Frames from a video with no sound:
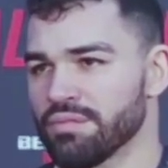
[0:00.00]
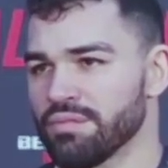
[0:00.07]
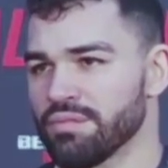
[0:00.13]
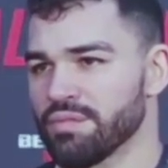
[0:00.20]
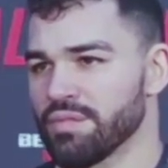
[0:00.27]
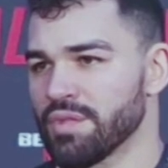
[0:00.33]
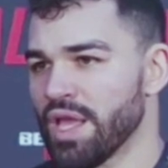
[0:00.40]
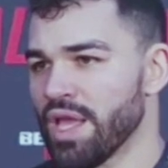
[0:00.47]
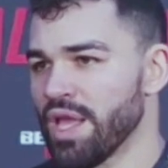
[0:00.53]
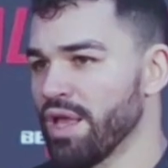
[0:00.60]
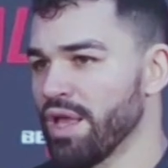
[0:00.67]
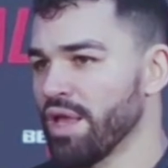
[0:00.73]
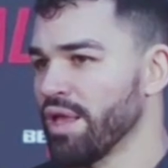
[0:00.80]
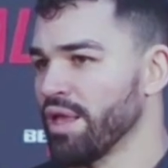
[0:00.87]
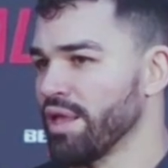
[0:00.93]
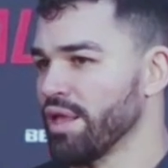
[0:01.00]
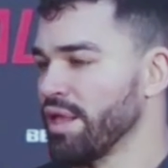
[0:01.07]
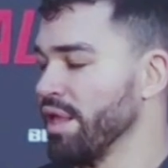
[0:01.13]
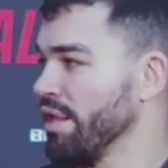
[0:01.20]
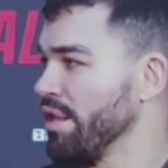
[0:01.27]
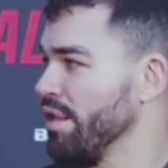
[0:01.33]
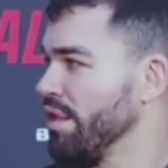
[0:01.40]

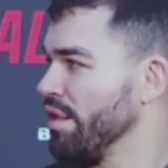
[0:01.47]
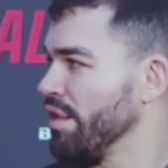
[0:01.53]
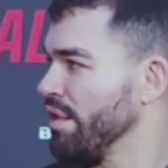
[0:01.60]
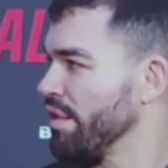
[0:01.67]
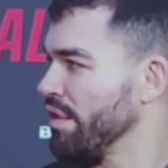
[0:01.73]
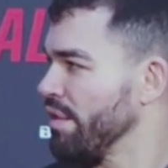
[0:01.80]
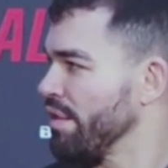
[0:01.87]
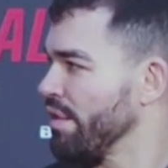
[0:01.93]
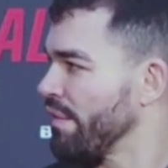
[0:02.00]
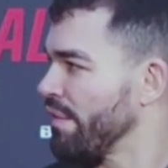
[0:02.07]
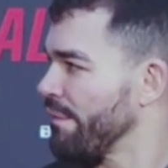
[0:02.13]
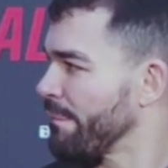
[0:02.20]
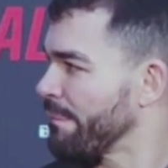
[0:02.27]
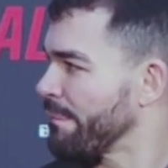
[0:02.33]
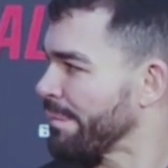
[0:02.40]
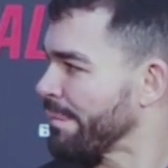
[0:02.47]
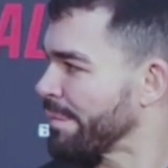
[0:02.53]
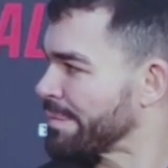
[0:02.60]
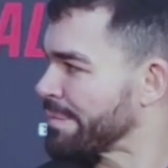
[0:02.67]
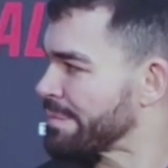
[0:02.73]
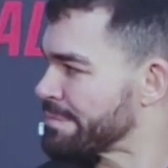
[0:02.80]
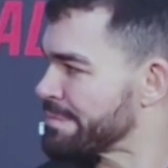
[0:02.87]

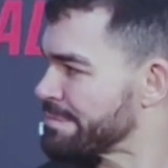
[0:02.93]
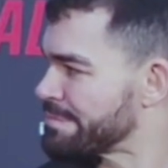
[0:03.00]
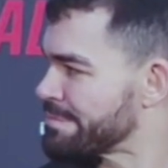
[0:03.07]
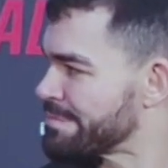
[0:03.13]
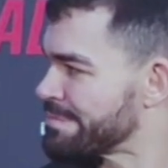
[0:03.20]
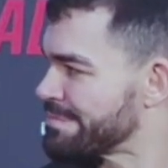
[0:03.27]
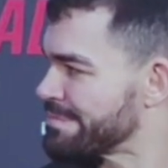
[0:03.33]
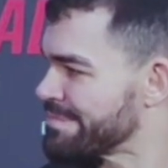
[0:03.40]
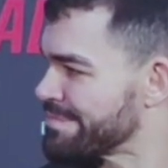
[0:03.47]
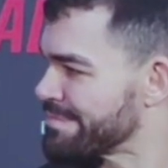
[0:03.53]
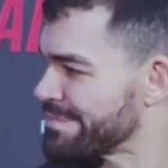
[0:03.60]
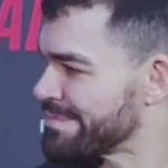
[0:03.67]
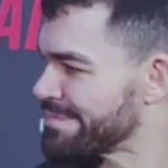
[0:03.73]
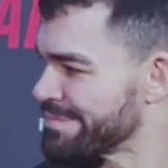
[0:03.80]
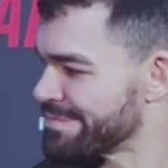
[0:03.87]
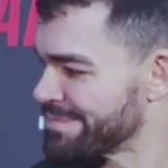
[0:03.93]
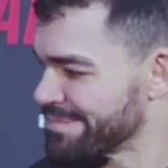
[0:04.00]
(no one is talking)